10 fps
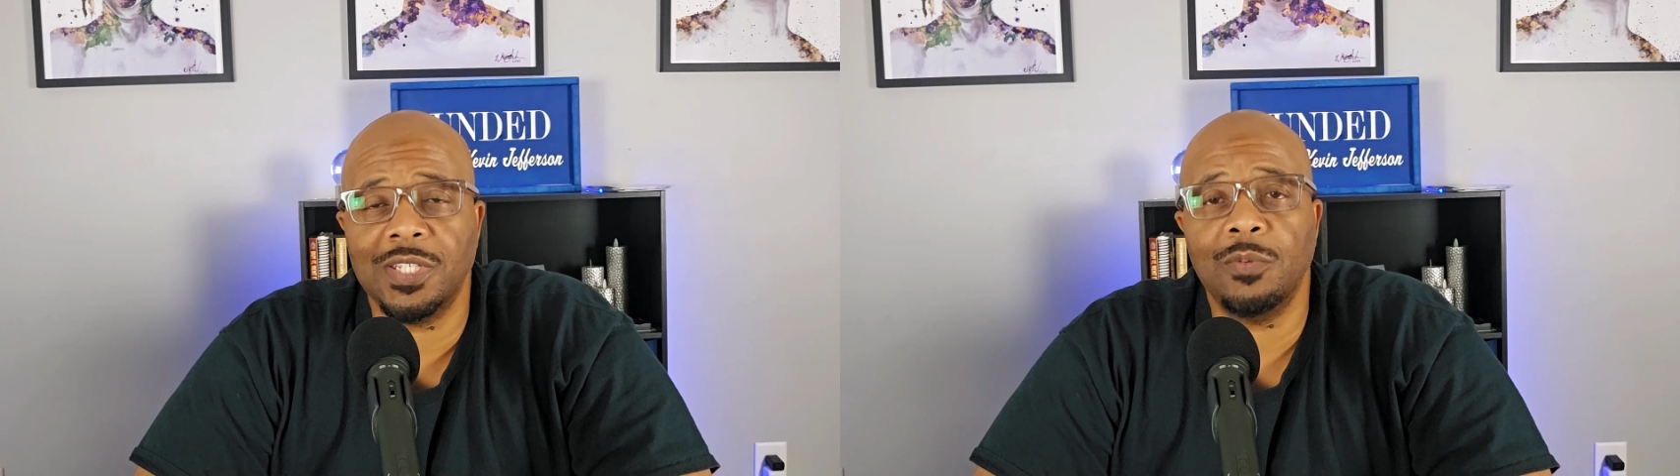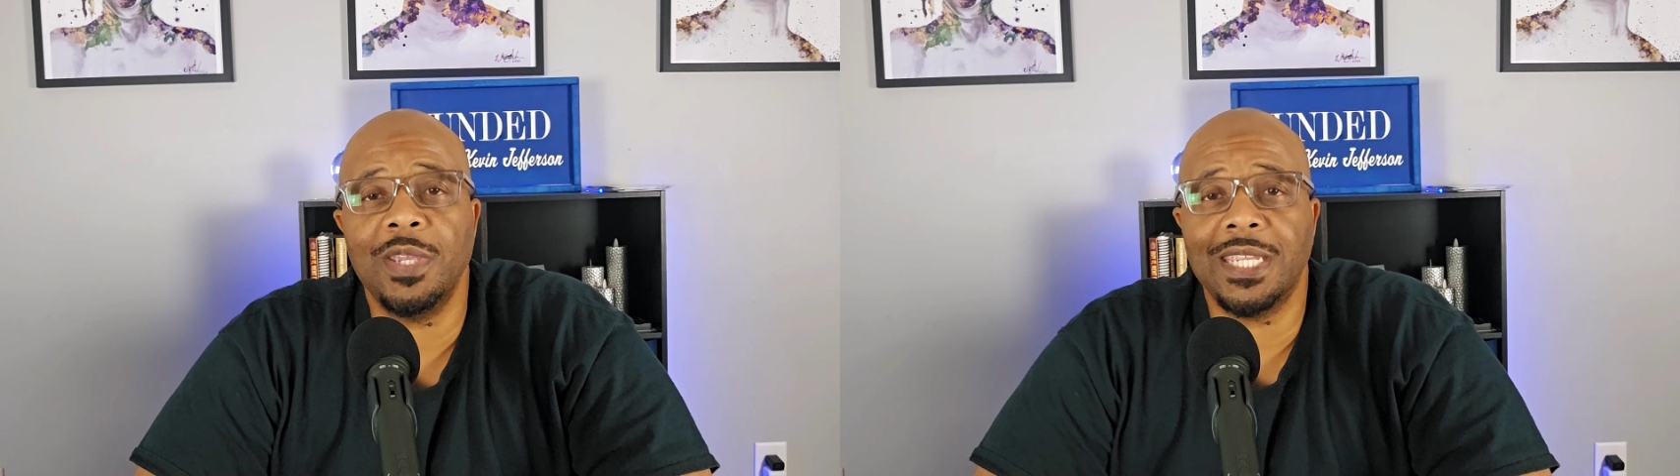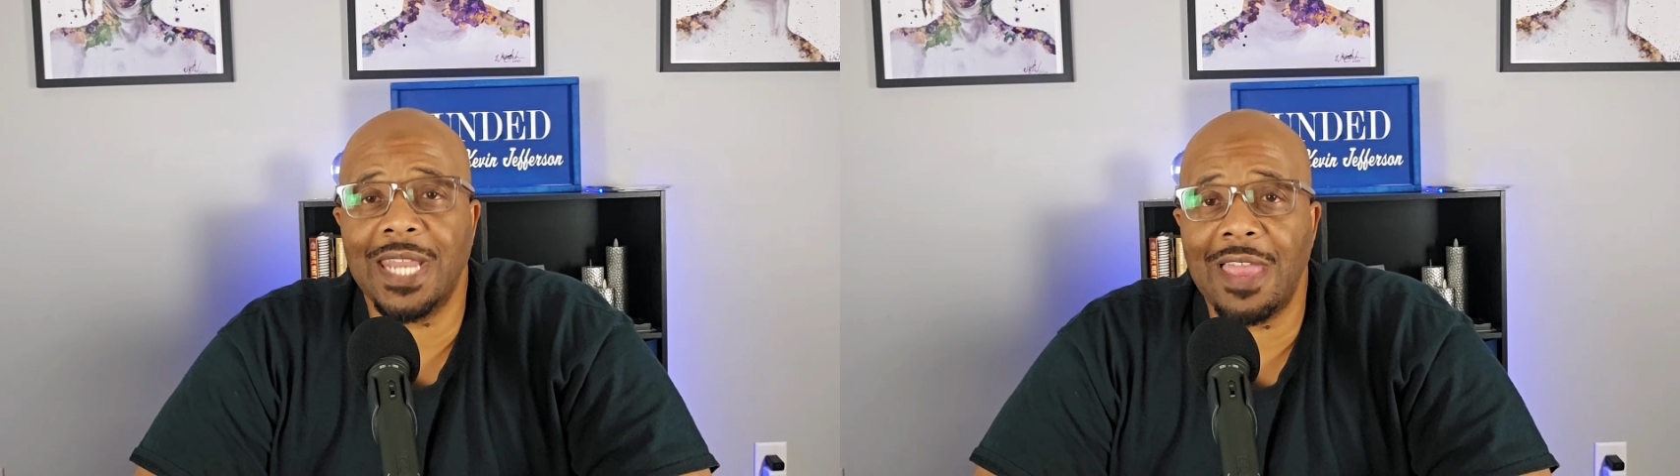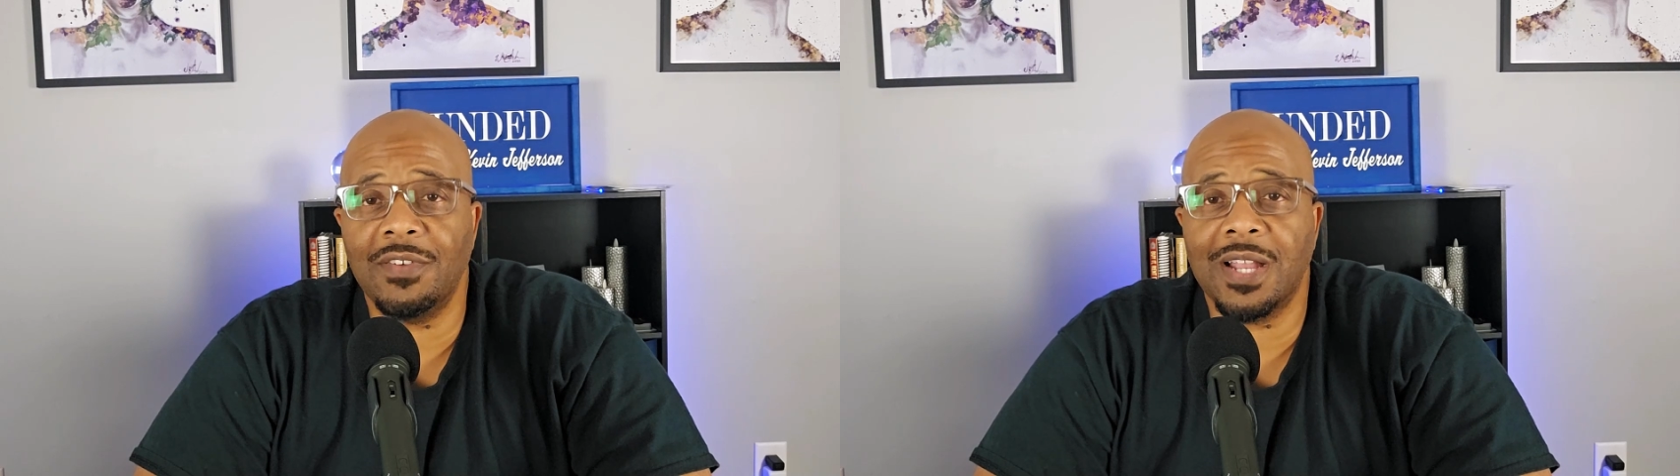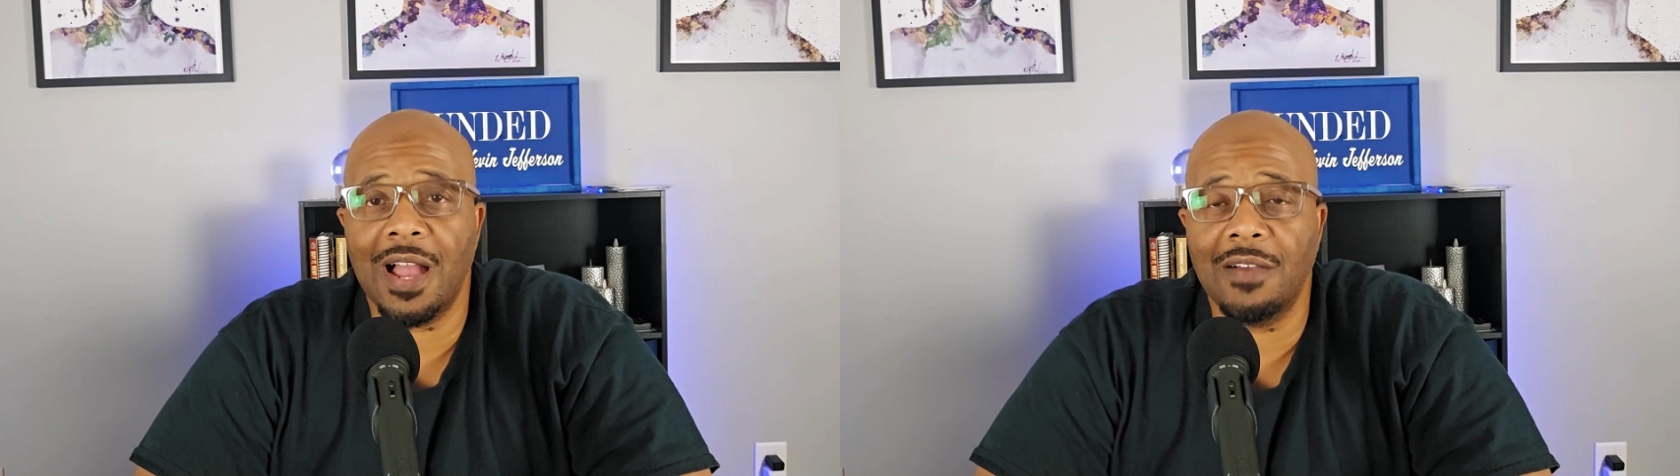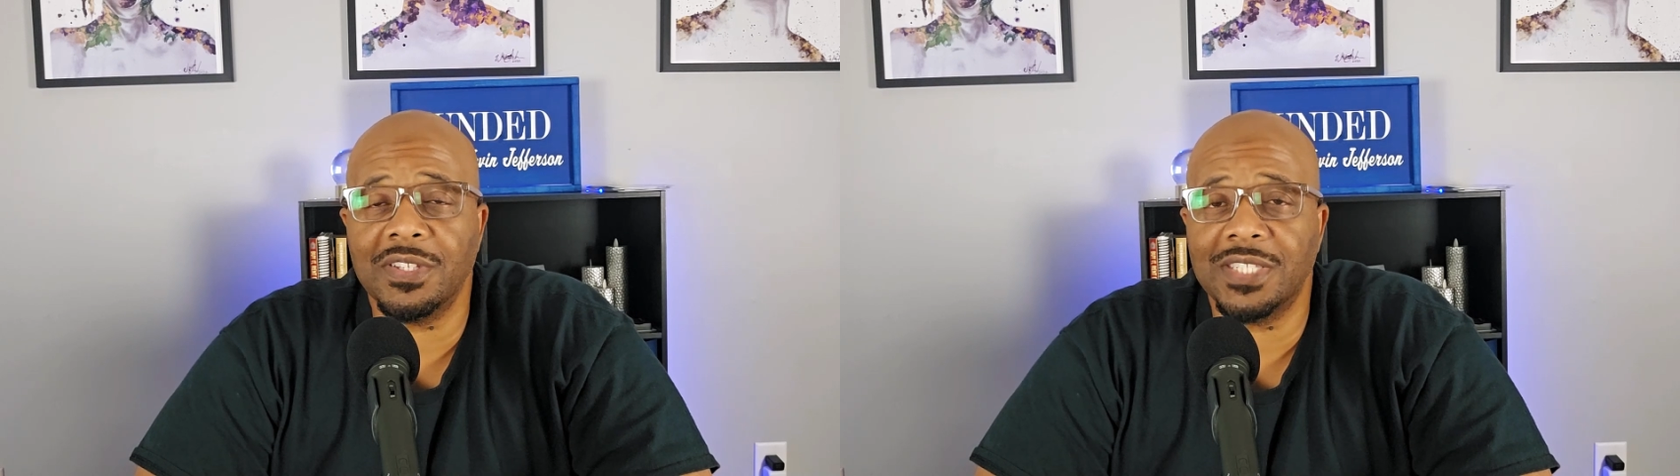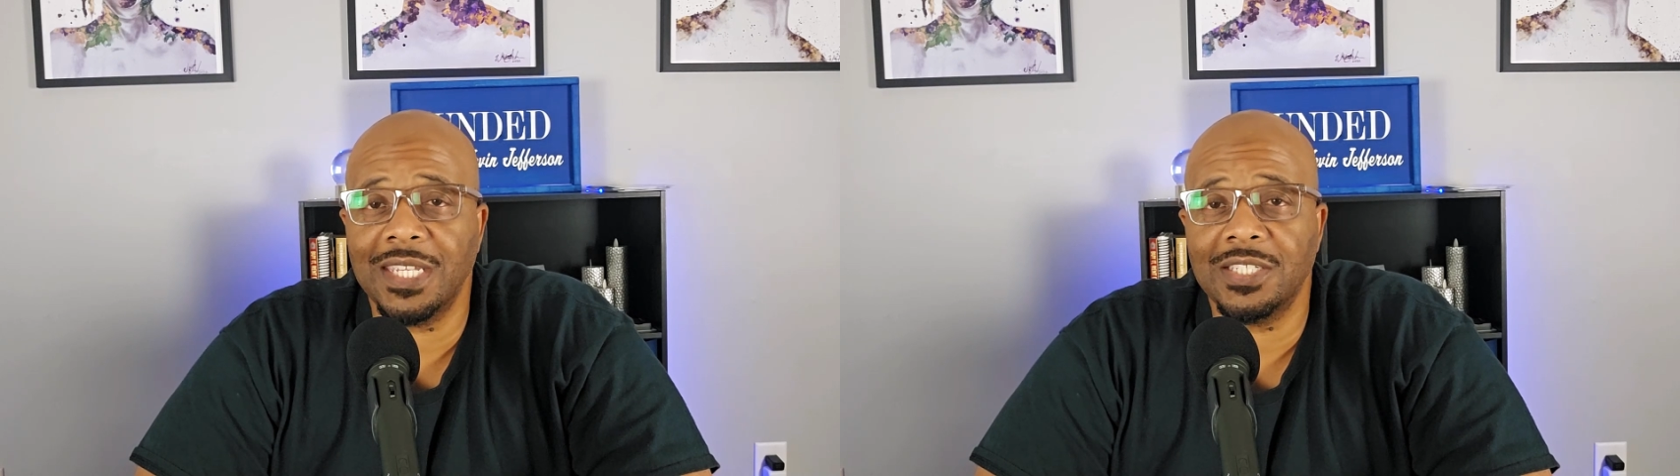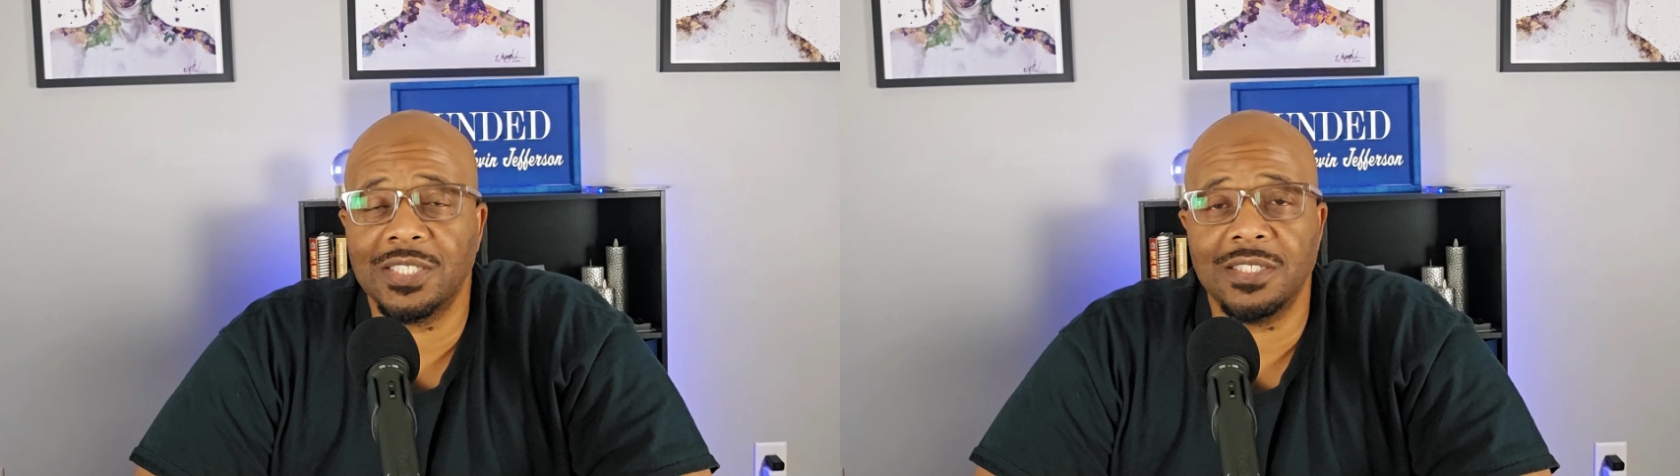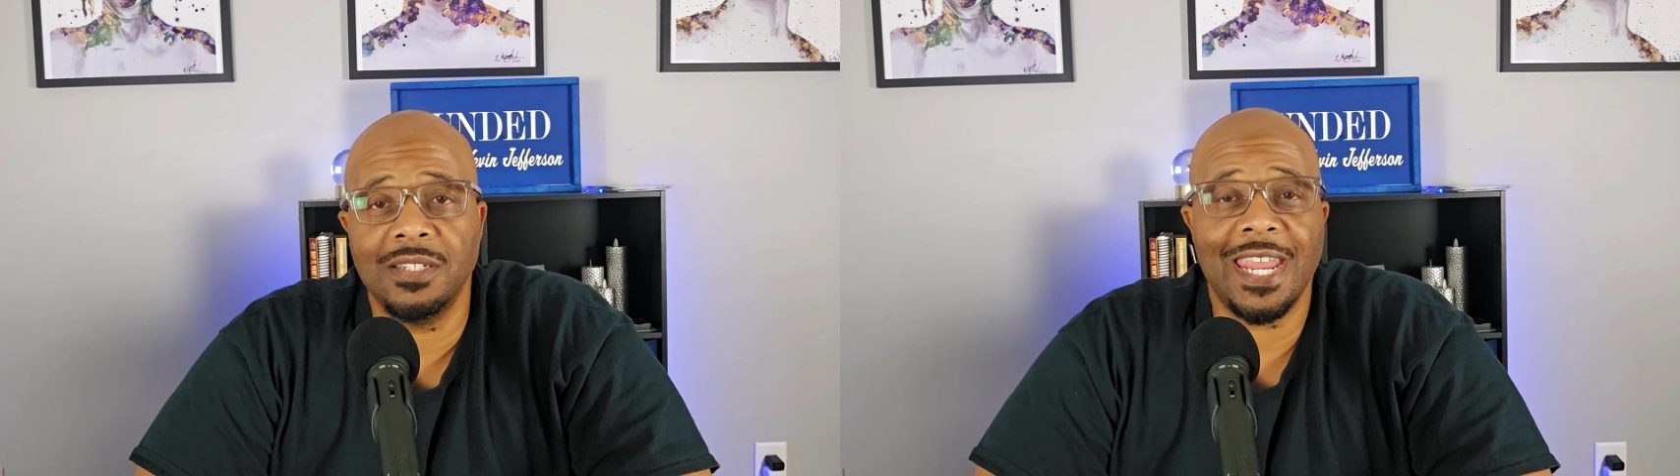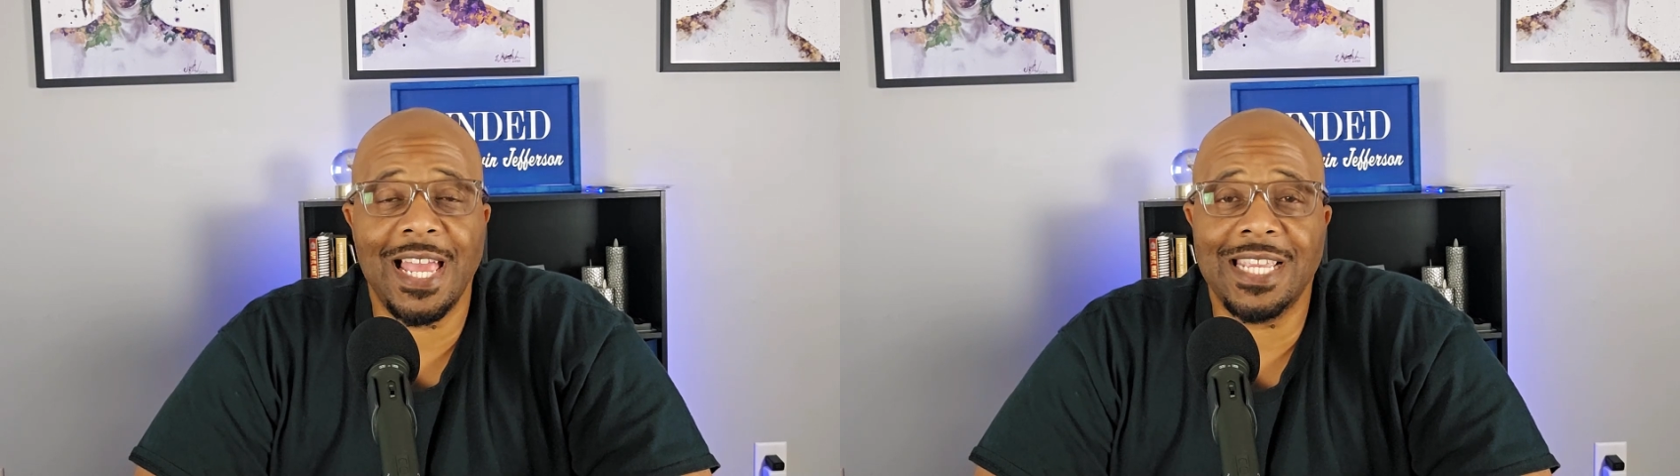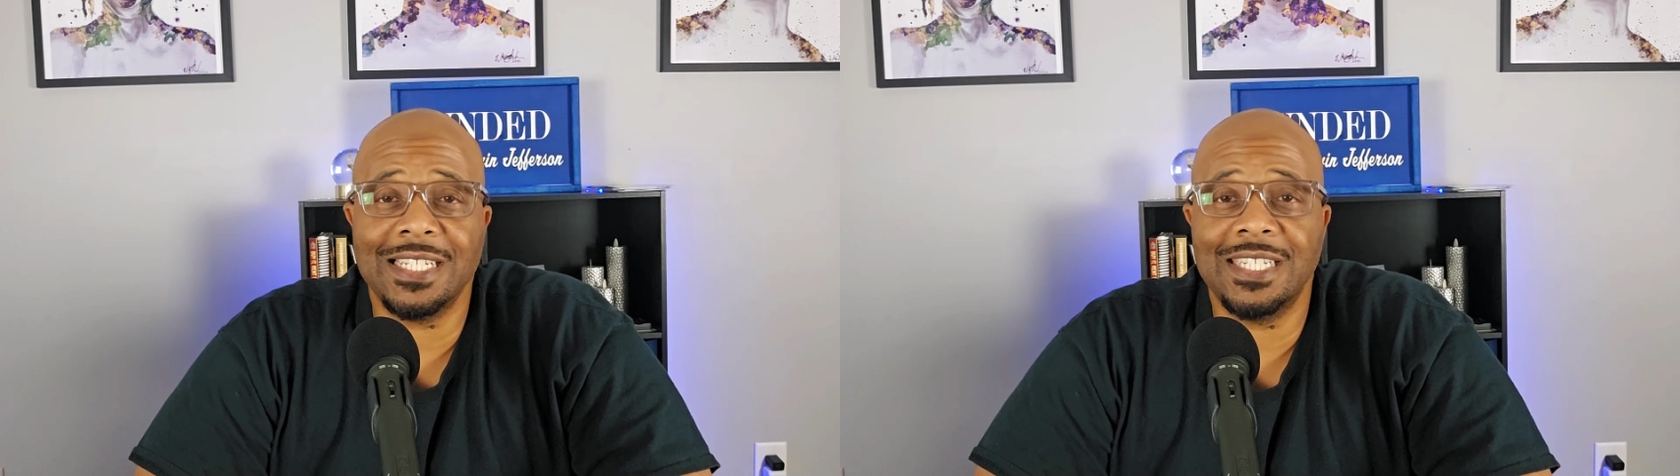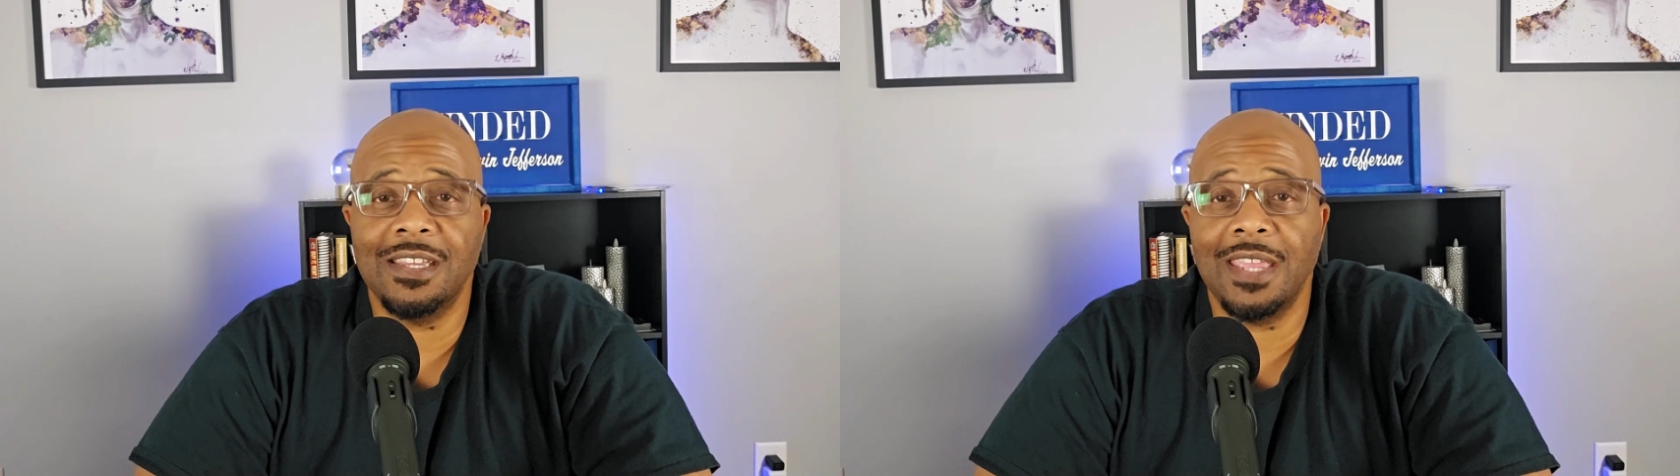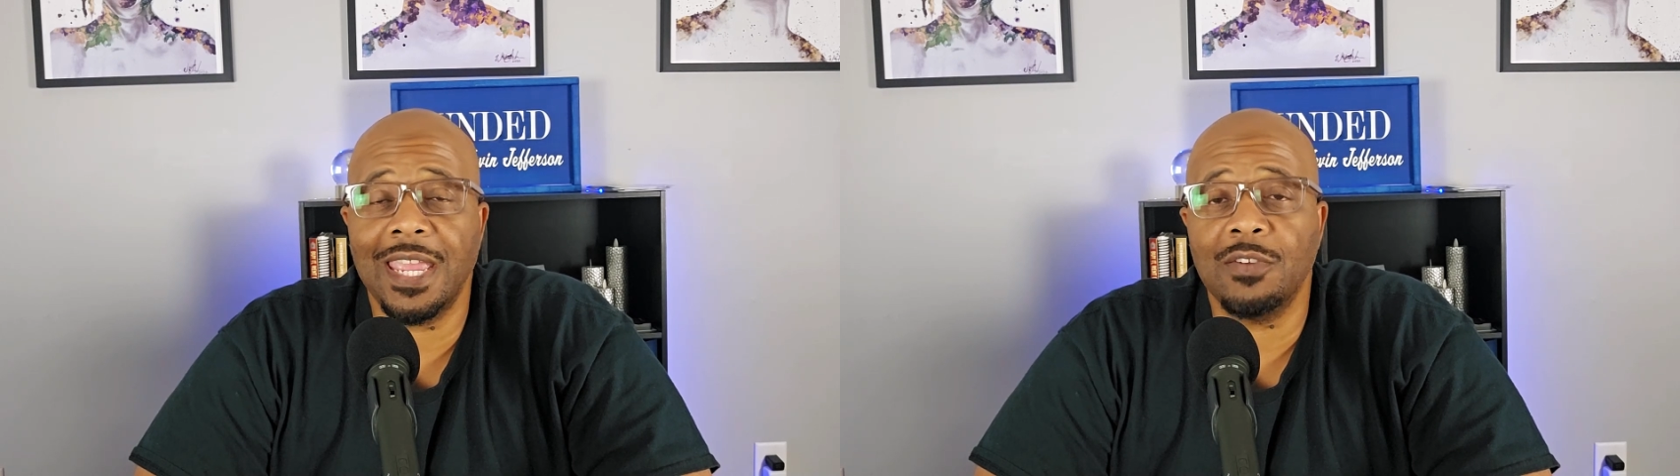then we can have a conversation and I can tell you, hey,